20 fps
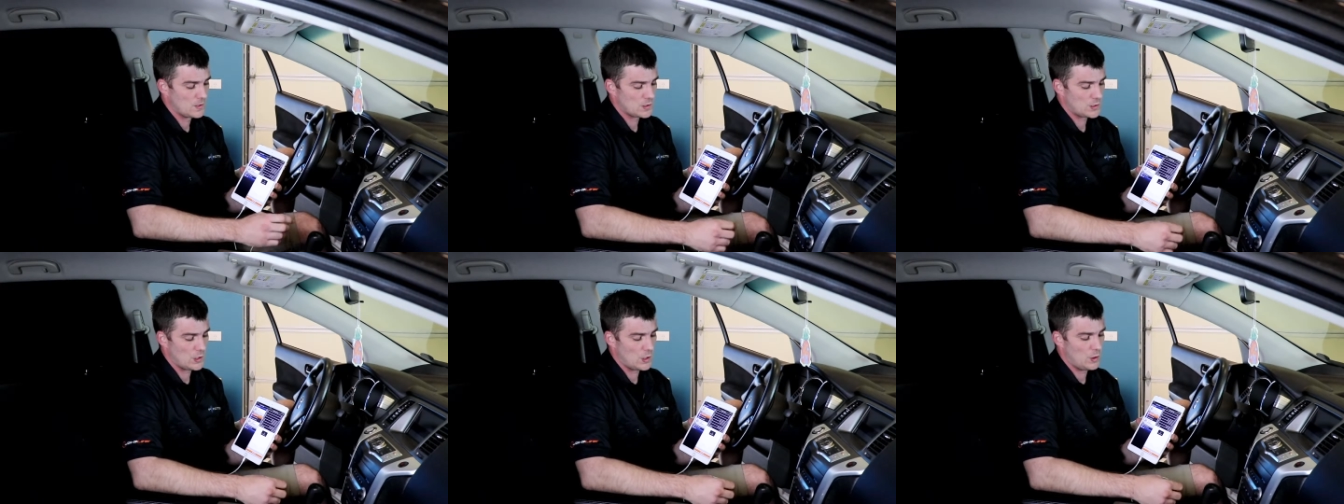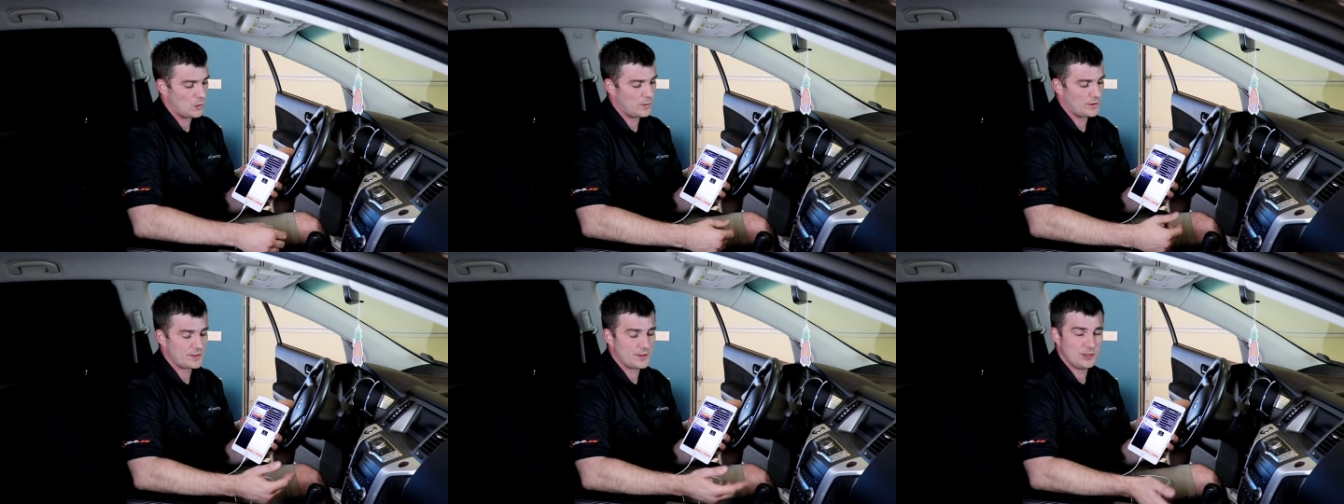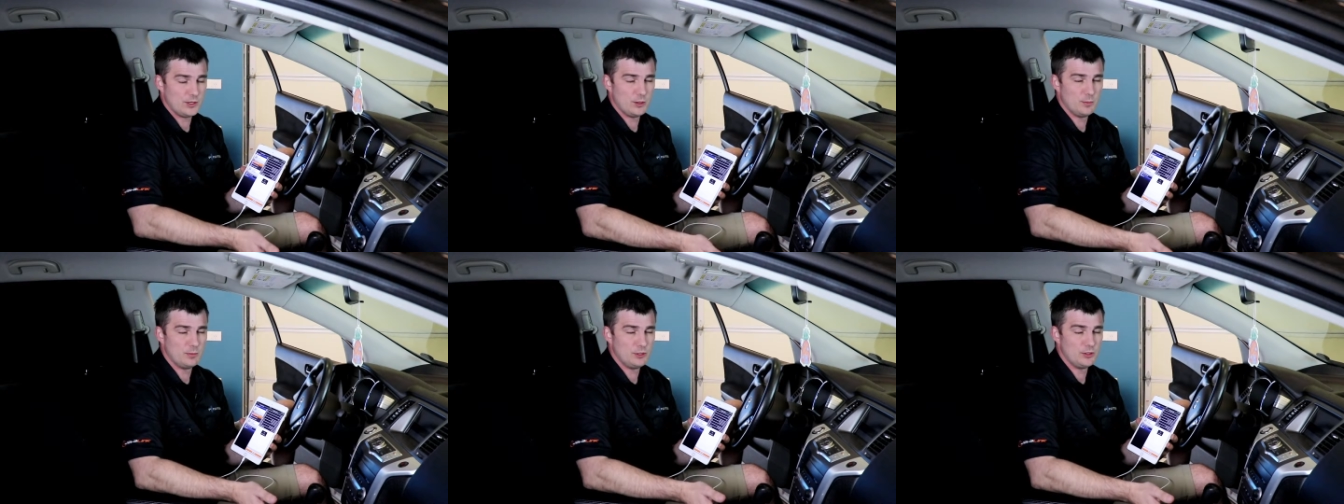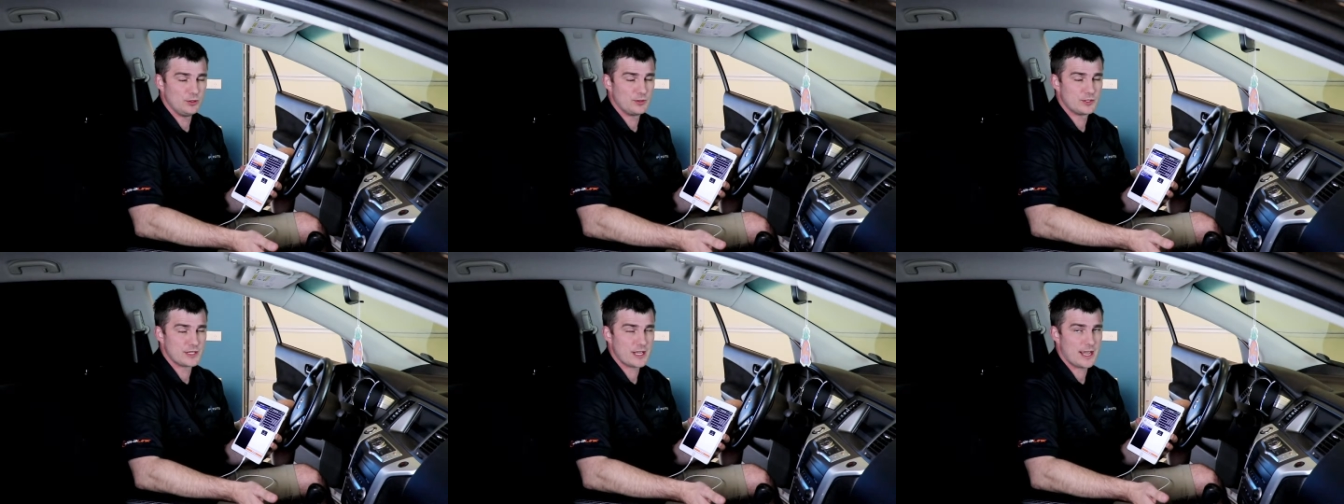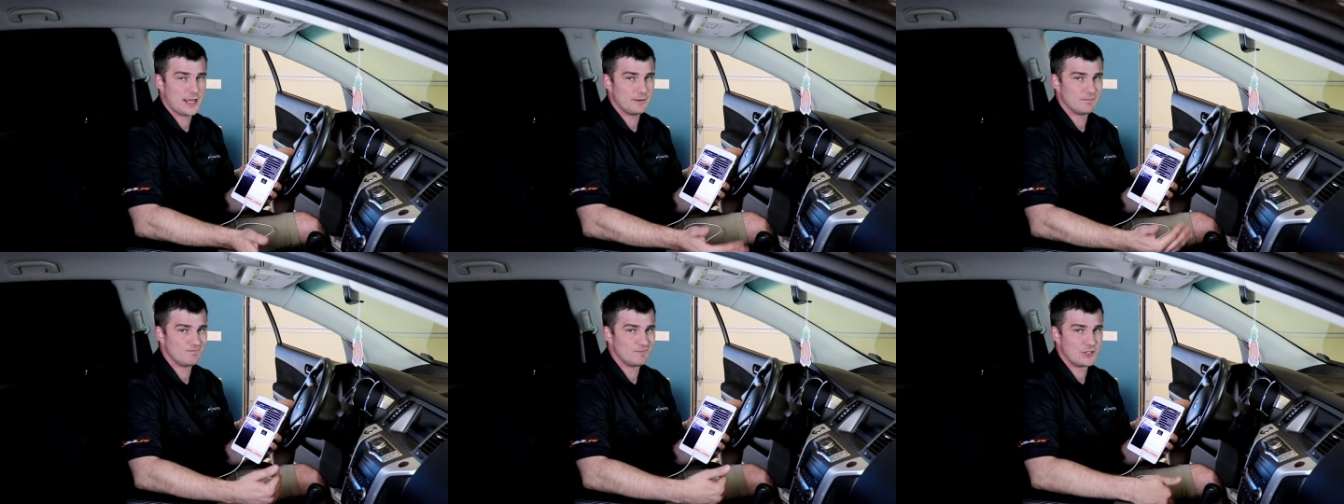So with the new blue
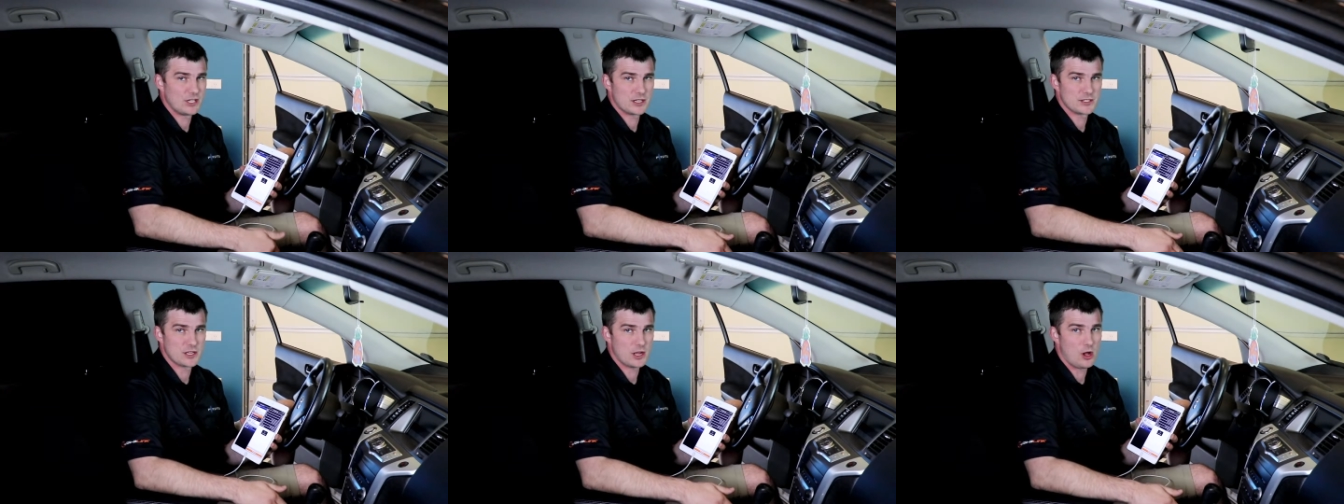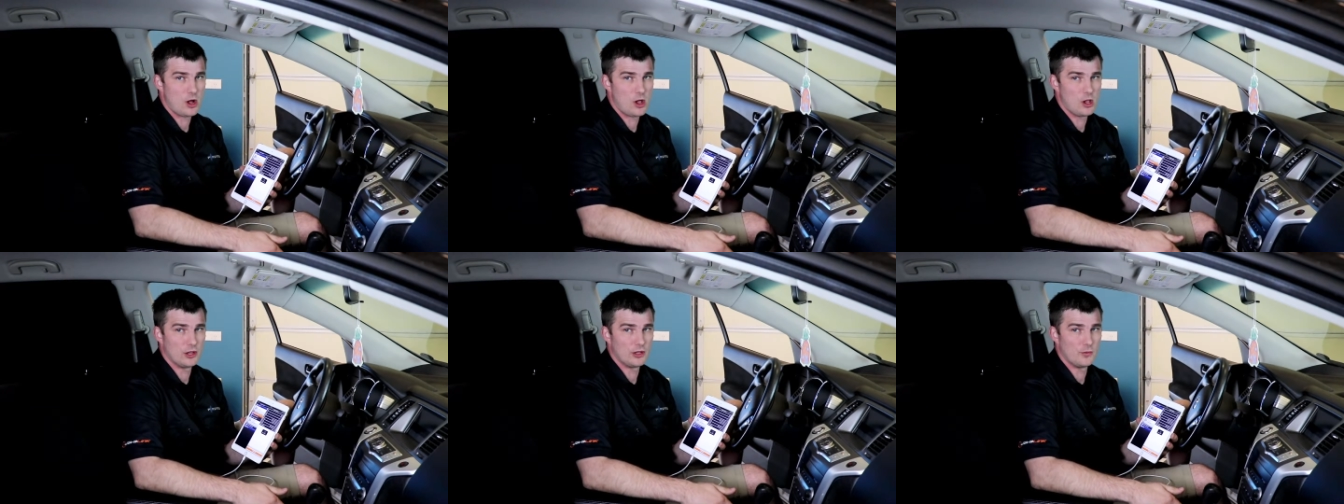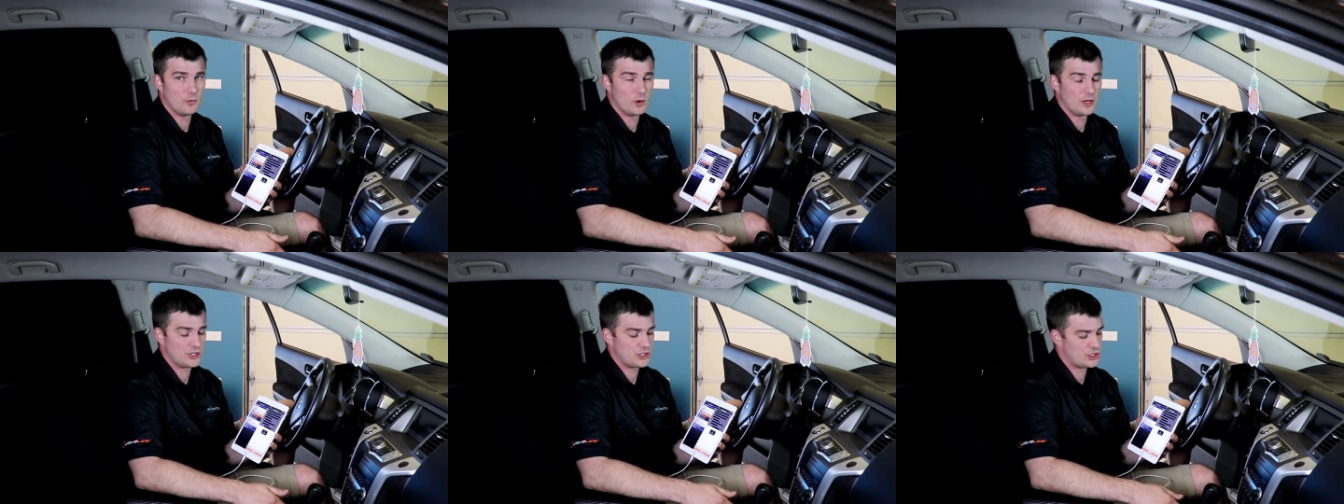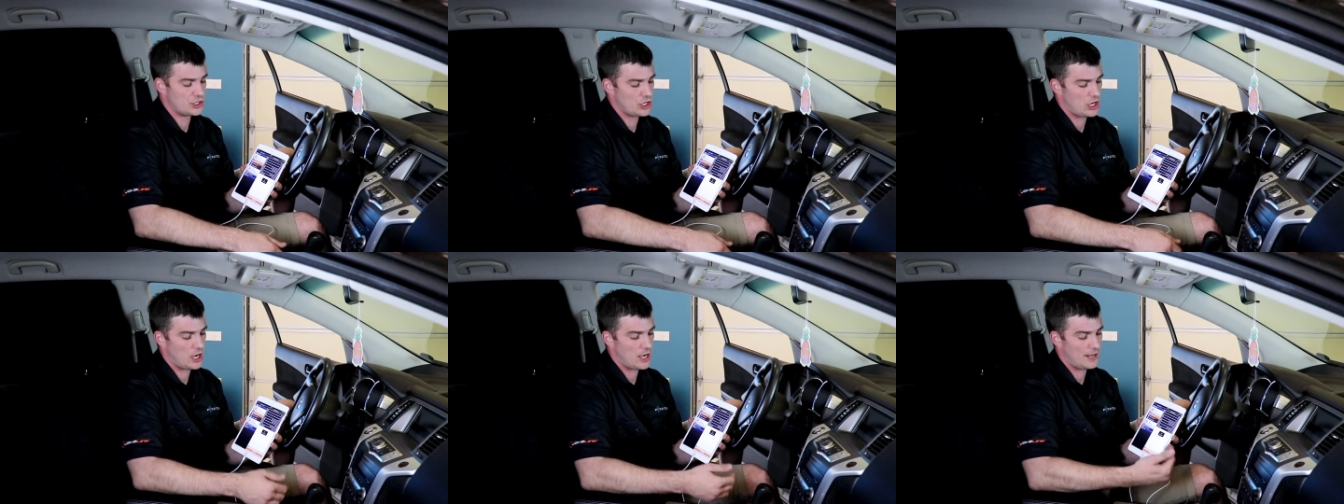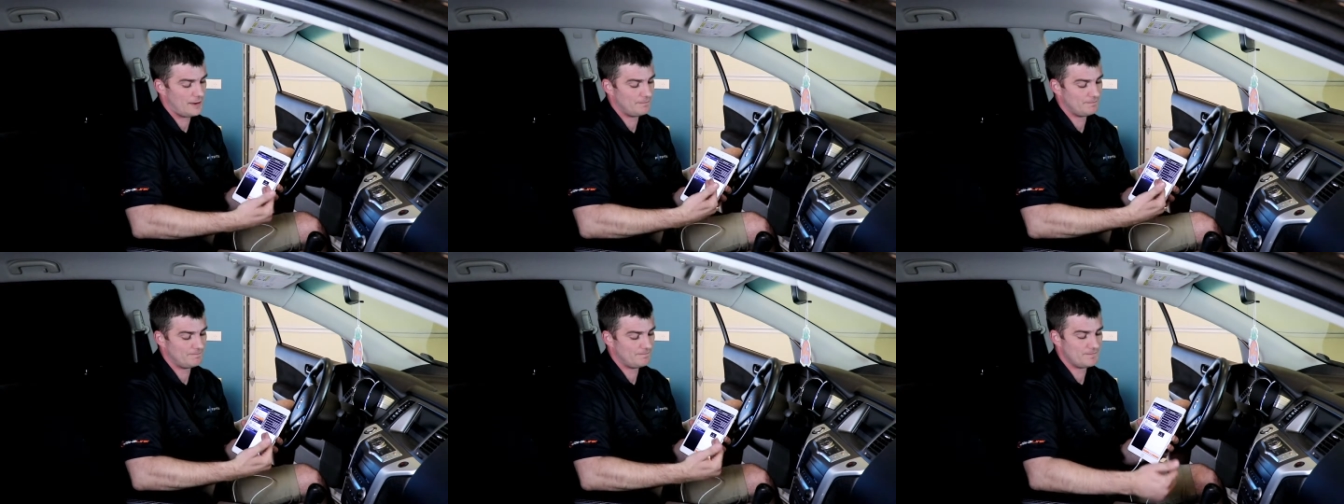sight, it does it all in one
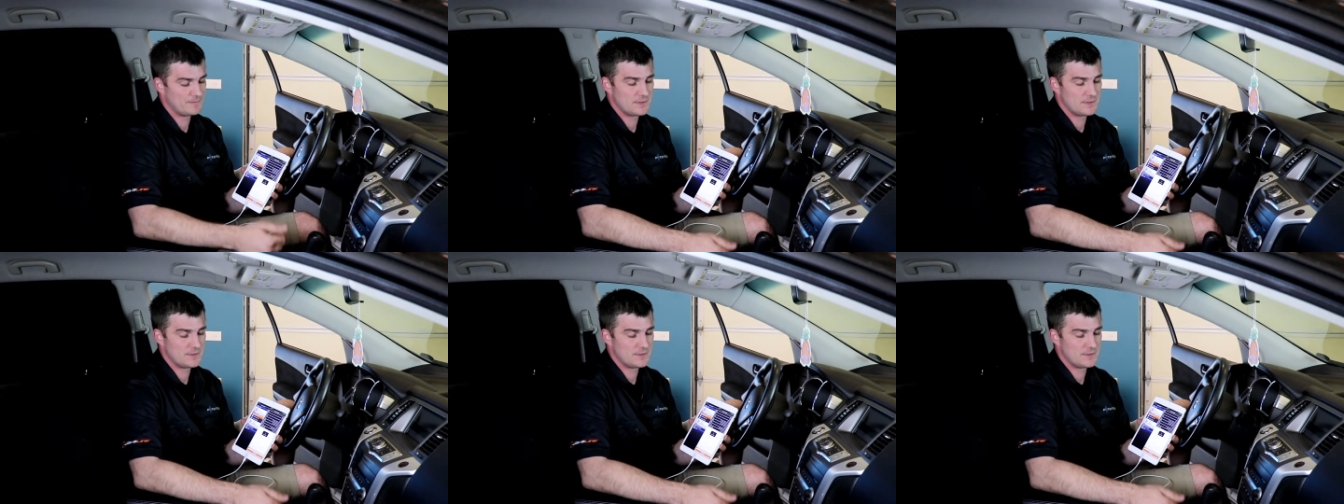shot.